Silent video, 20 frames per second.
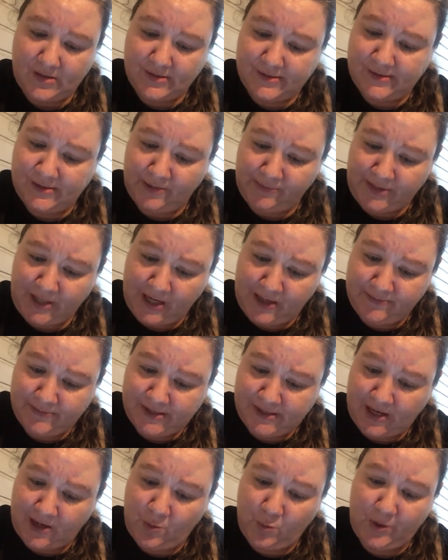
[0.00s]

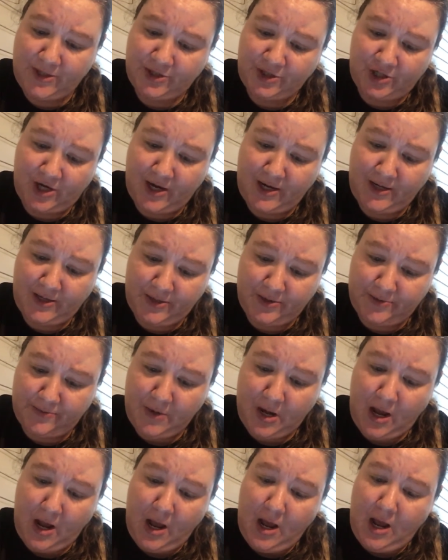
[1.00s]
Sometimes I wished I could
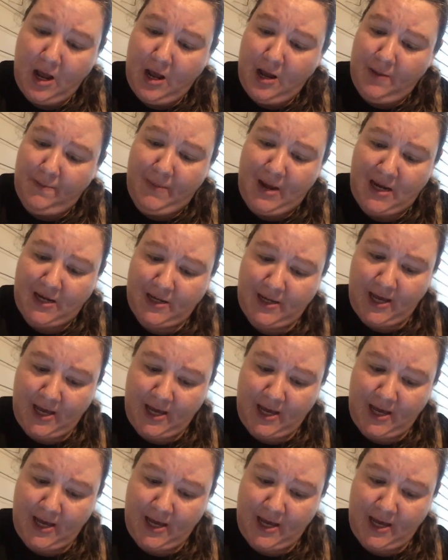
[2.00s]
make